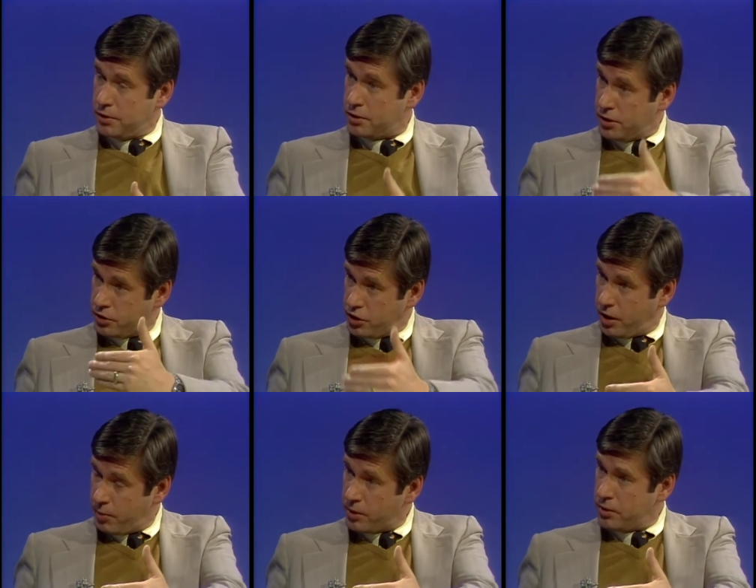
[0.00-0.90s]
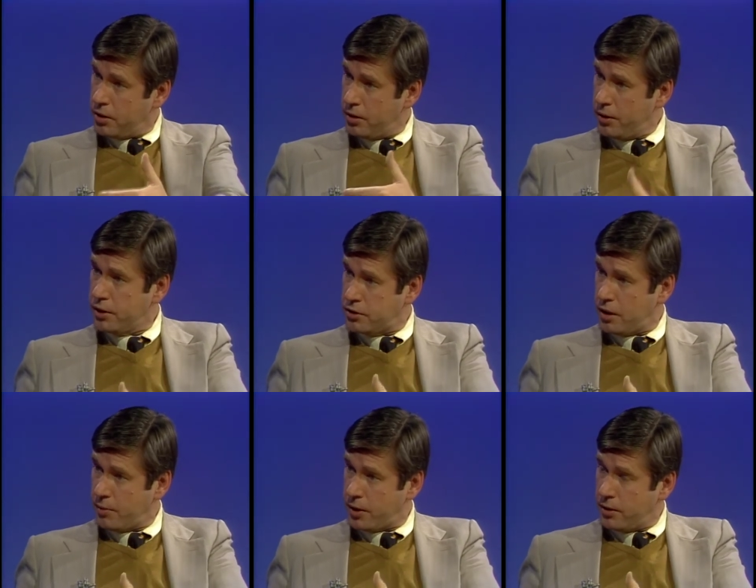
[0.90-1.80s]
is legitimate or
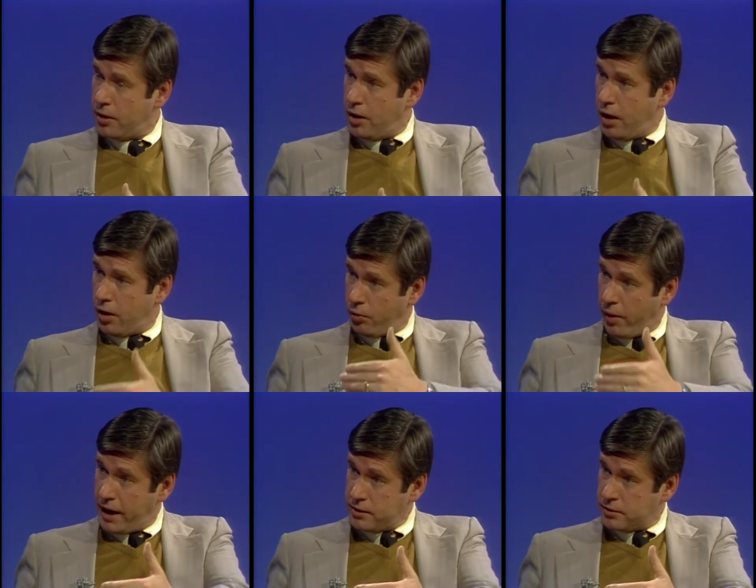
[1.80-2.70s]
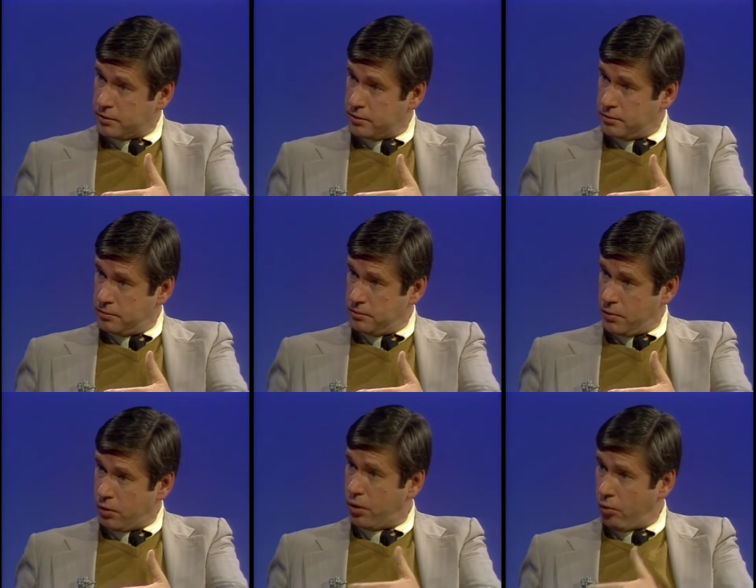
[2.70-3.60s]
illegitimate, a right
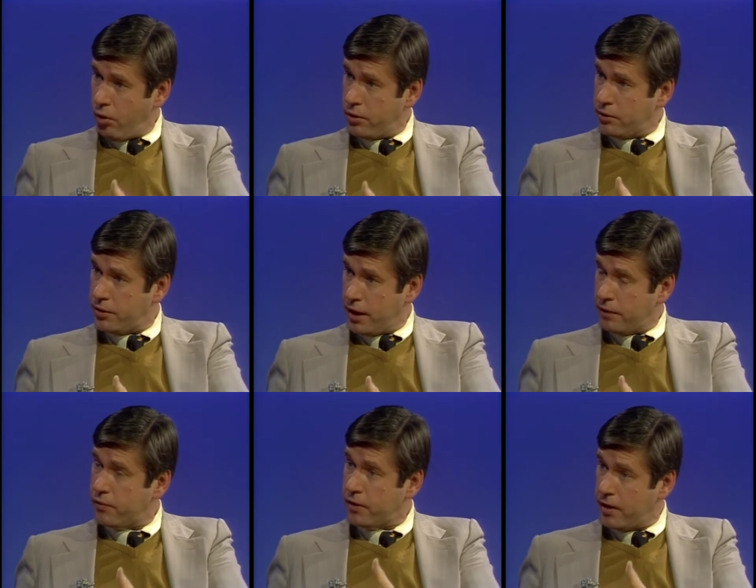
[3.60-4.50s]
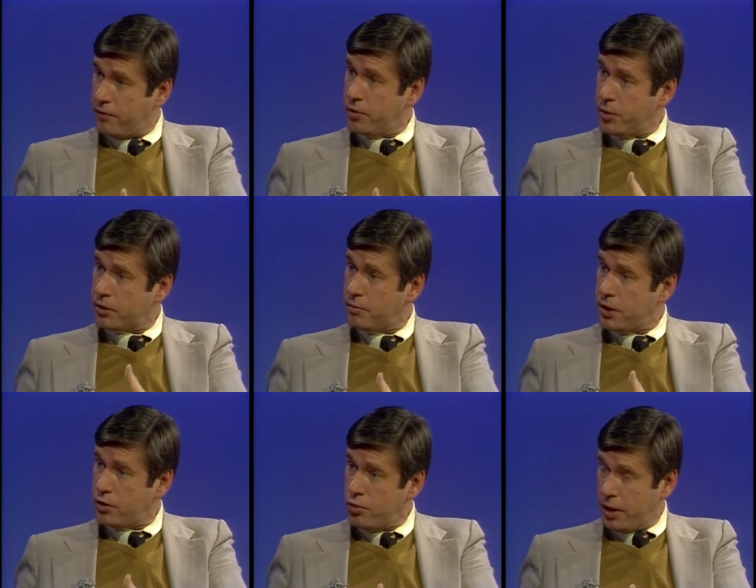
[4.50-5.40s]
or a wrong thing for government to
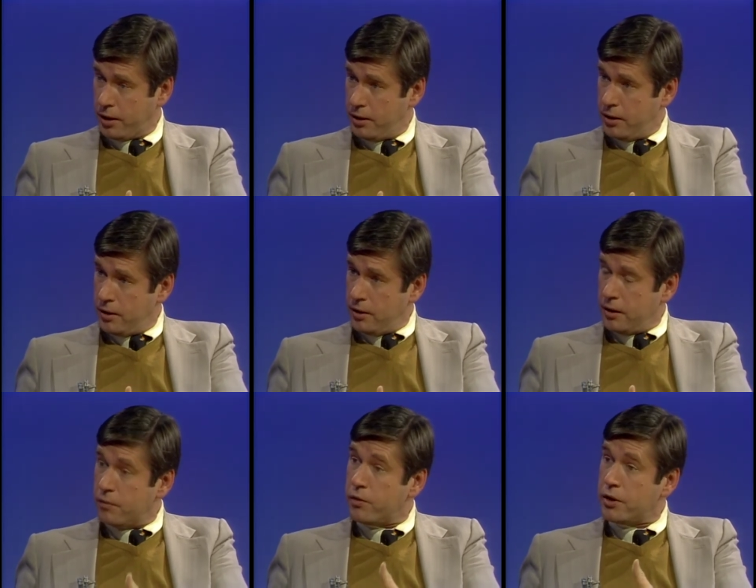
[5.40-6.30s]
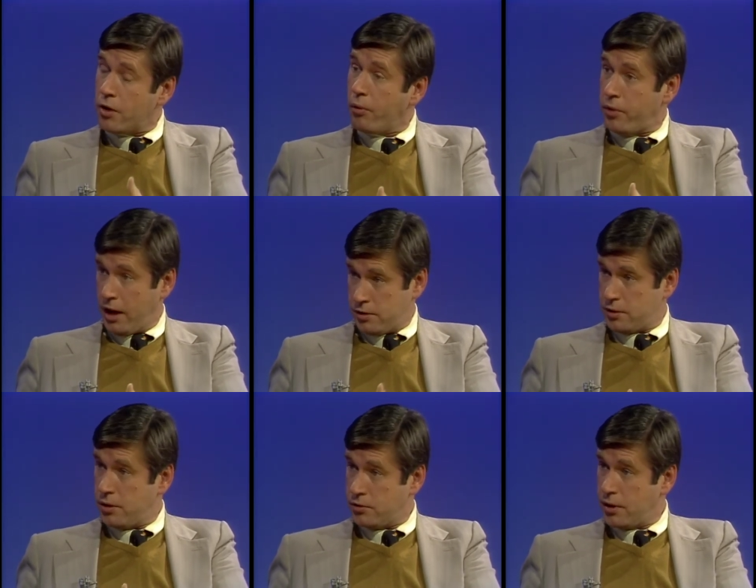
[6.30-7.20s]
be doing. And if we don't
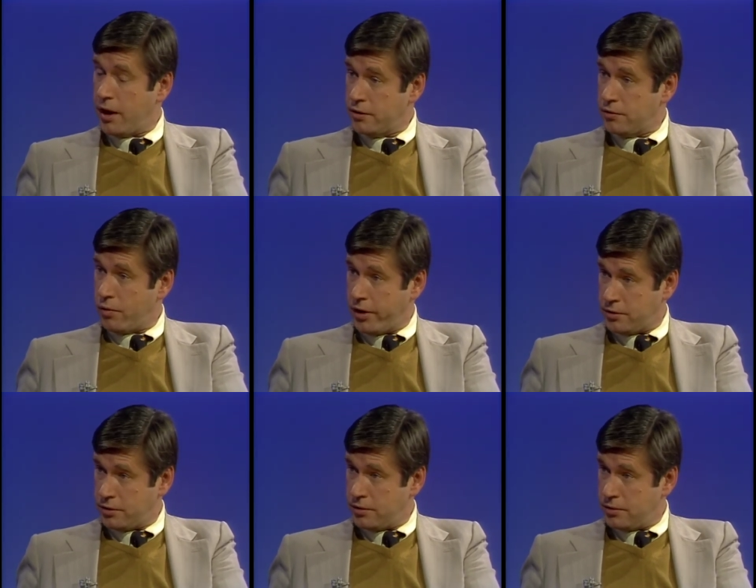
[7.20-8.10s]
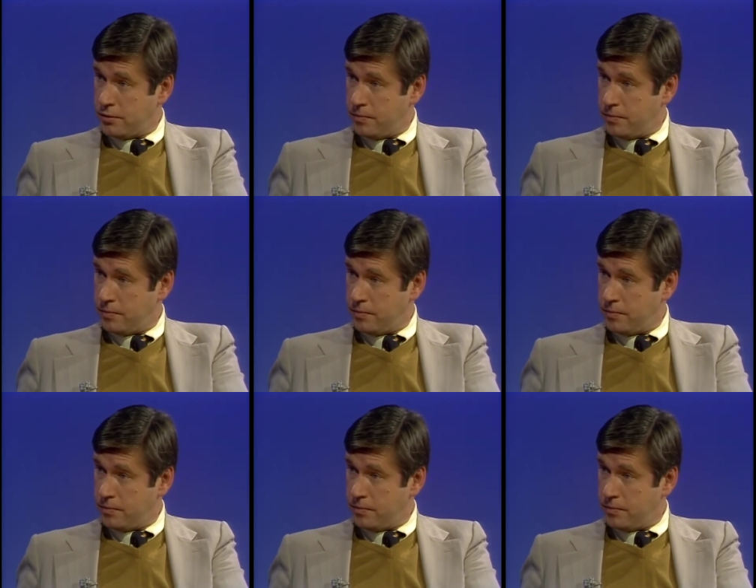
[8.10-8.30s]
ask those kinds of questions,